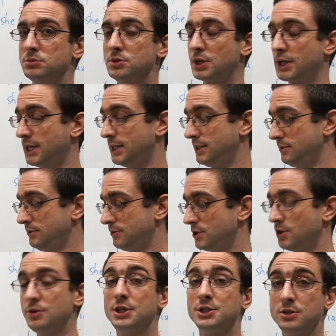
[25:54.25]
Okay, so
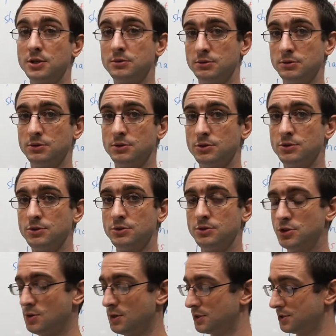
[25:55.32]
you need
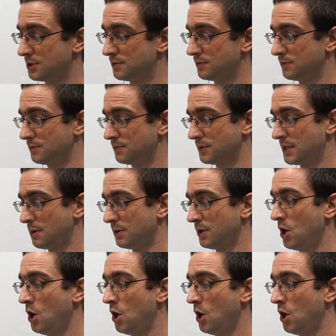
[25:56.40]
2 answers for that one.